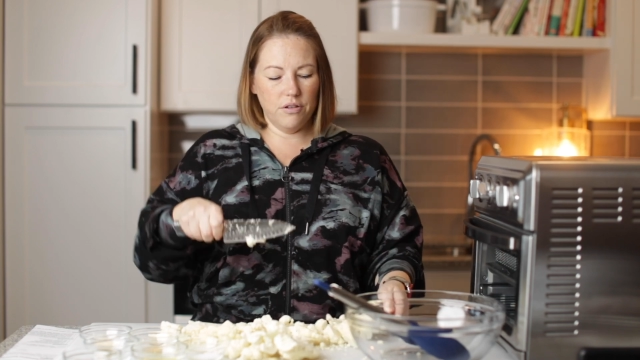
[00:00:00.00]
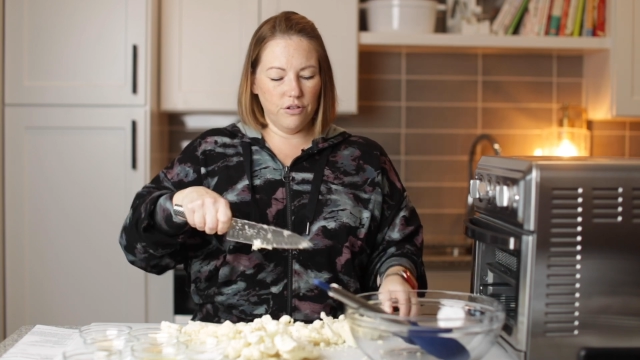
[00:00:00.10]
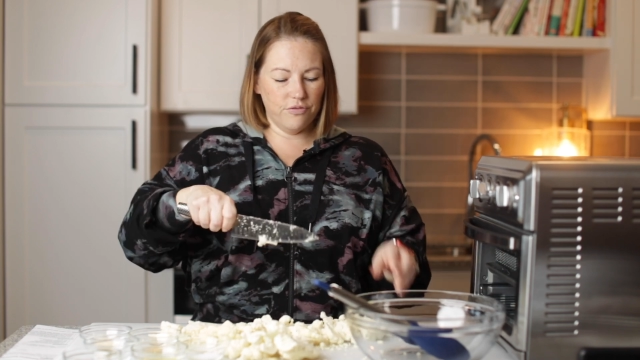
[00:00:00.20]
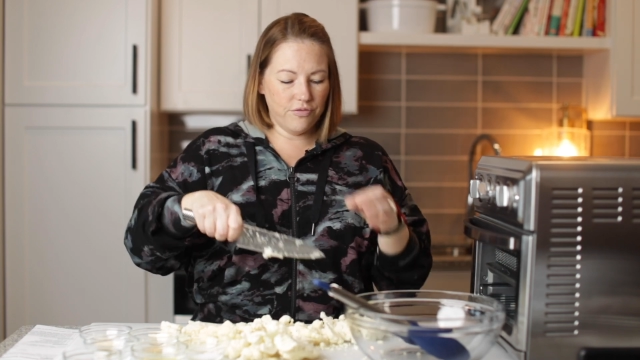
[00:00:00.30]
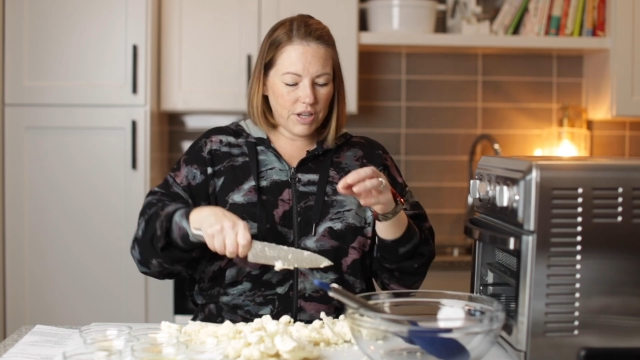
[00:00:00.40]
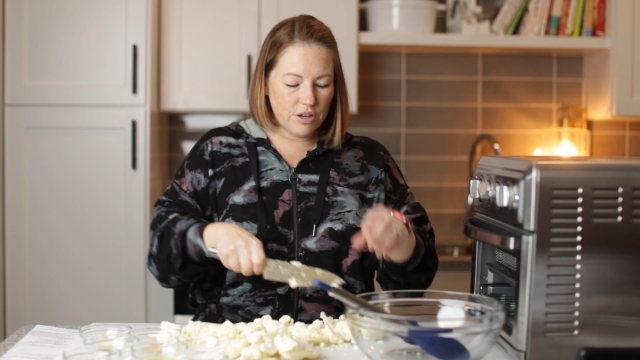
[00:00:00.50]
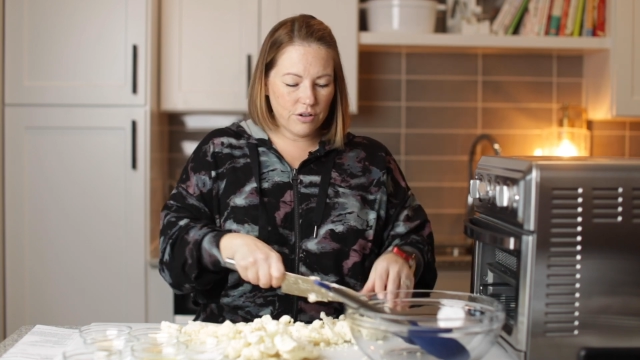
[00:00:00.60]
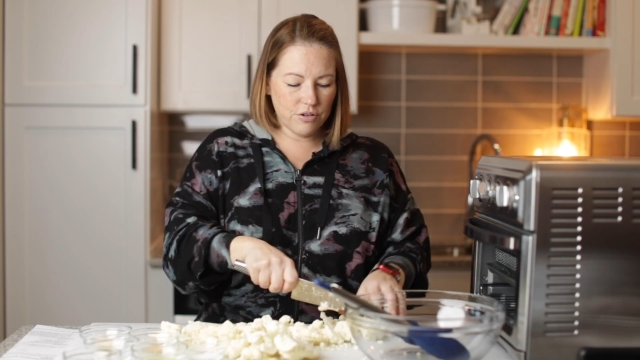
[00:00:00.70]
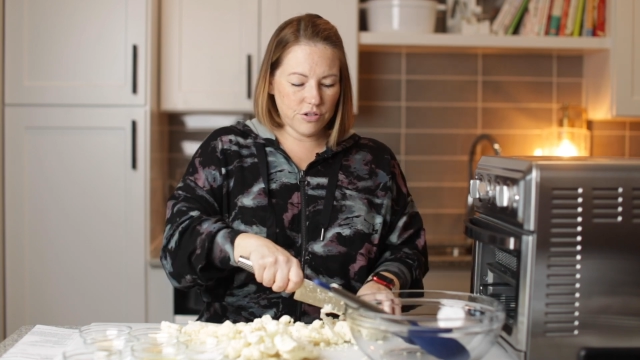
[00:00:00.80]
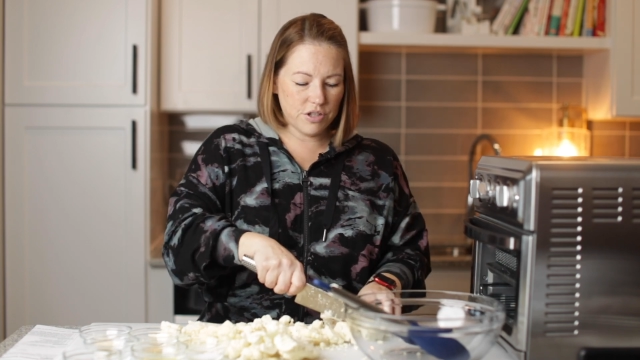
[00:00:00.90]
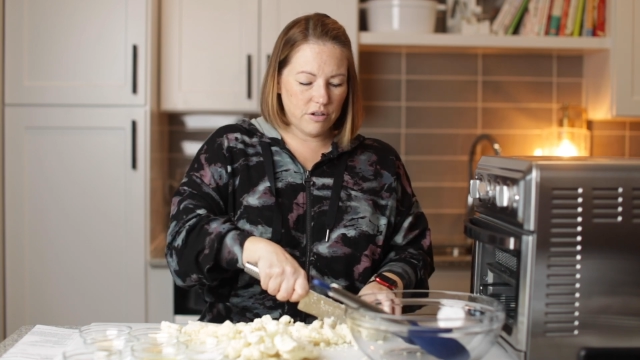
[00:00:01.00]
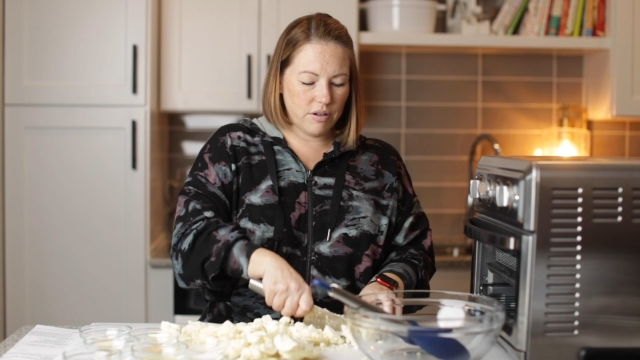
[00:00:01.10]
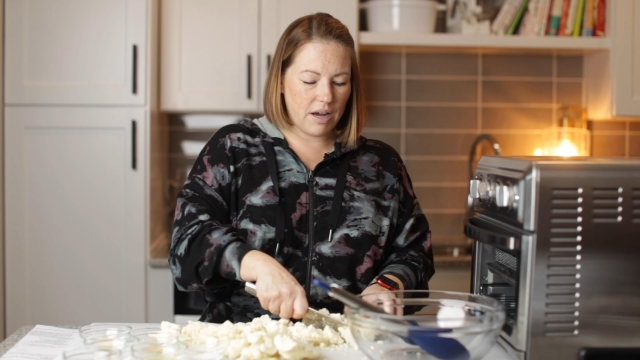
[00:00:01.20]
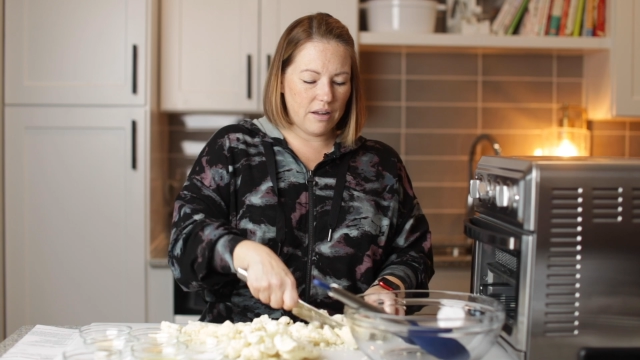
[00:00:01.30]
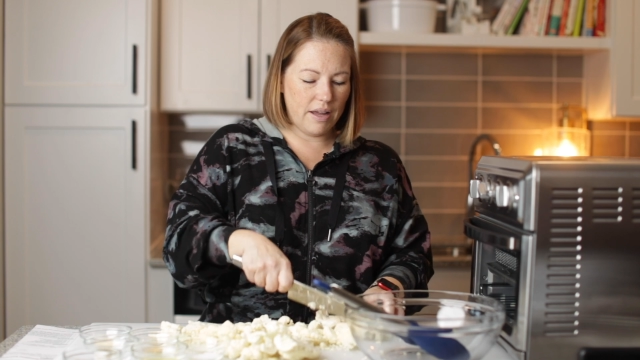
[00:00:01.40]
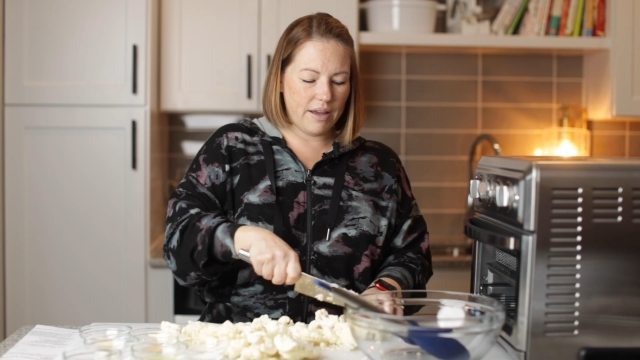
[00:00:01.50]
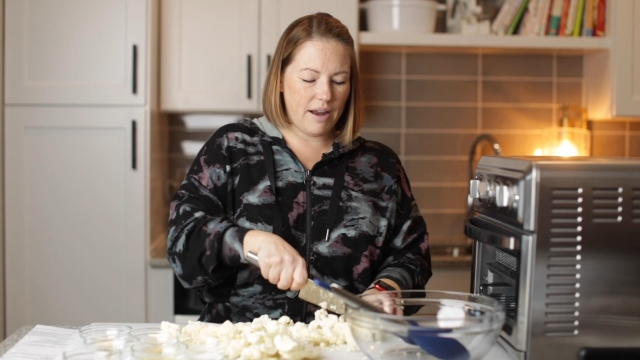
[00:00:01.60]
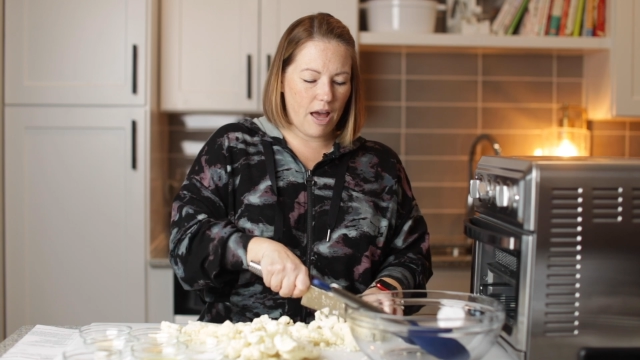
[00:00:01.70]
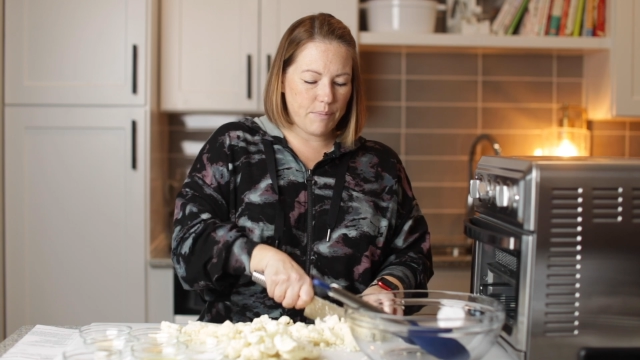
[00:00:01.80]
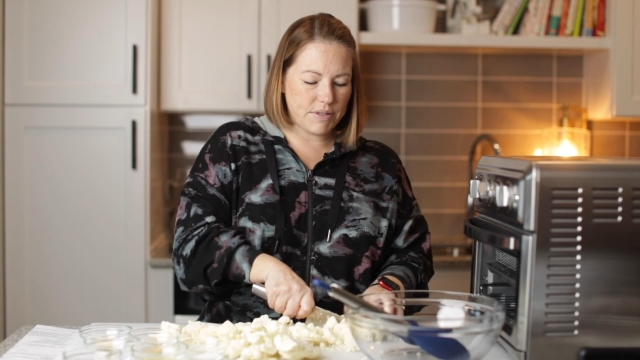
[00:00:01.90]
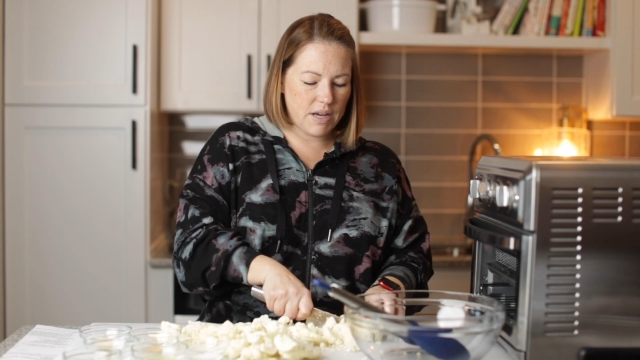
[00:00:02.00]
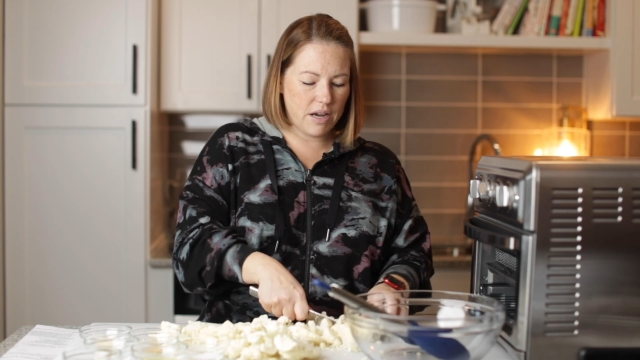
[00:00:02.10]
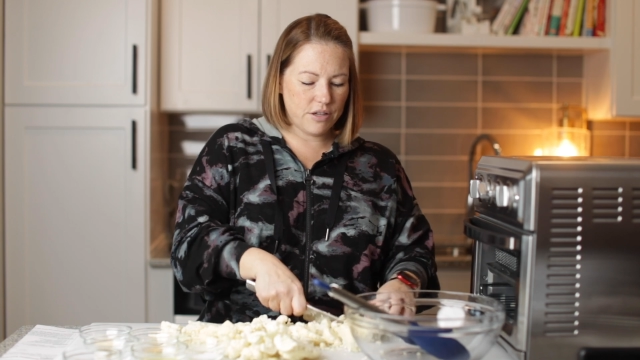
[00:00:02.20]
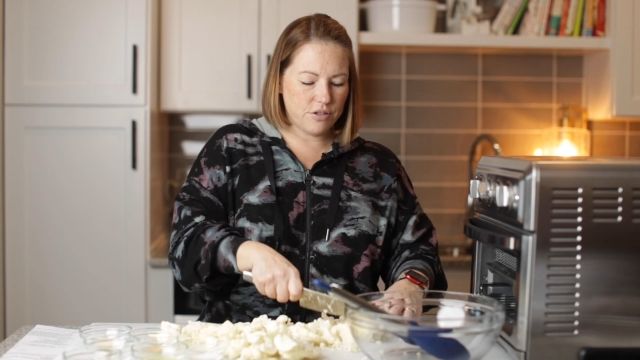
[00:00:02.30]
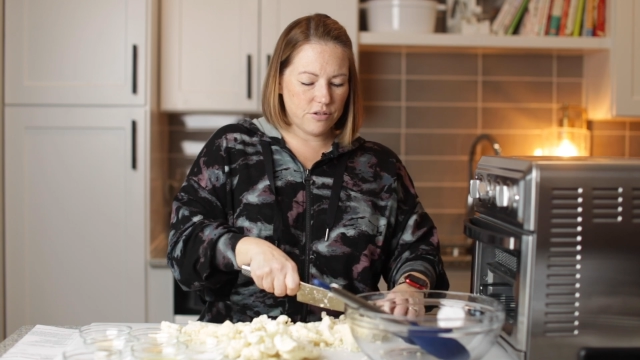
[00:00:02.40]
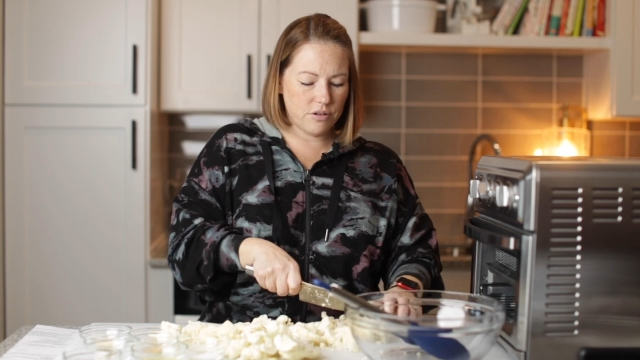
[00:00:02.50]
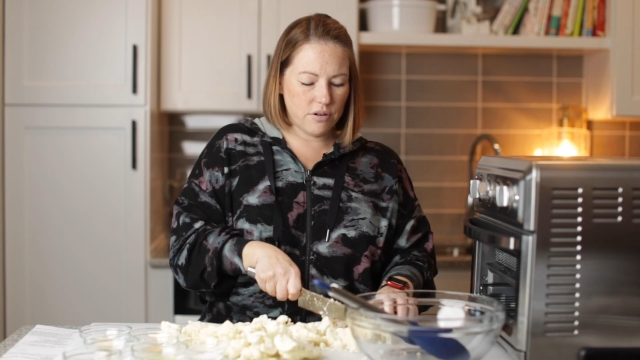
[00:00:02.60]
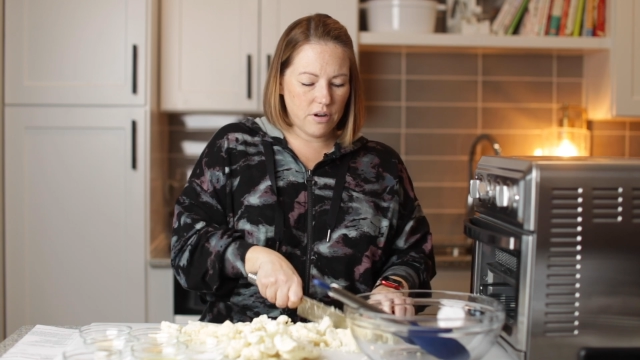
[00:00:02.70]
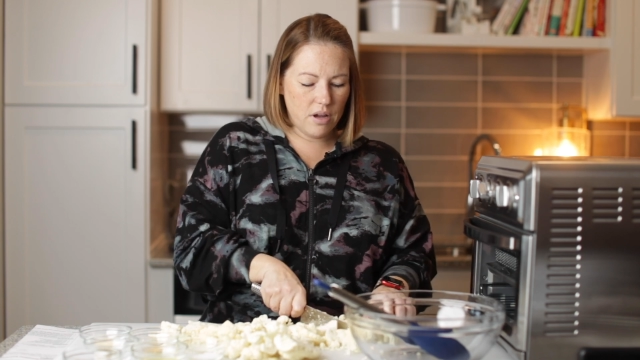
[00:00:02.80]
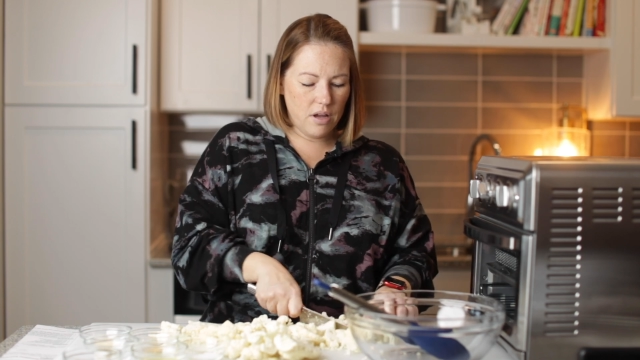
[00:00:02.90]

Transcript: your fingers, you know, kind of like an appetizer.